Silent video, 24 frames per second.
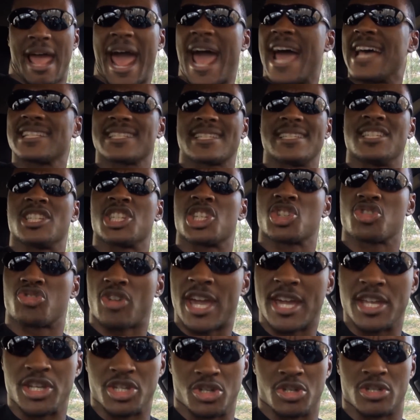asking
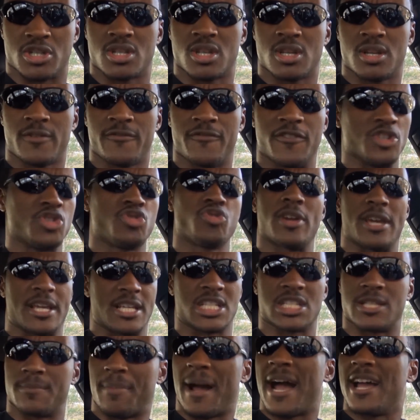strangers for
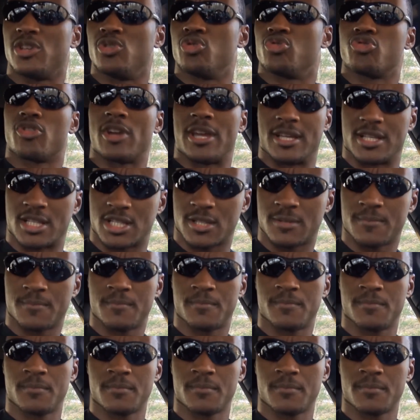drinks, to buy you drinks.